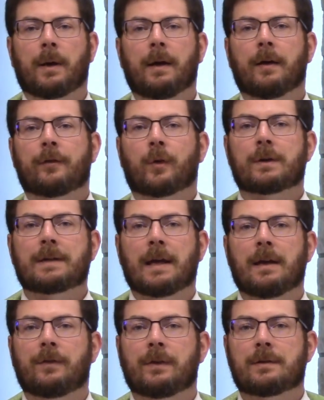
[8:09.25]
for
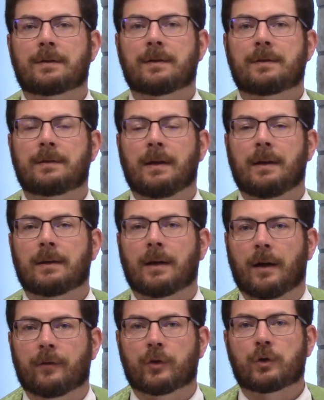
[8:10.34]
David's sin
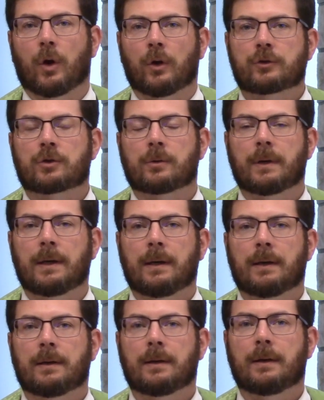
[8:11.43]
of adultery.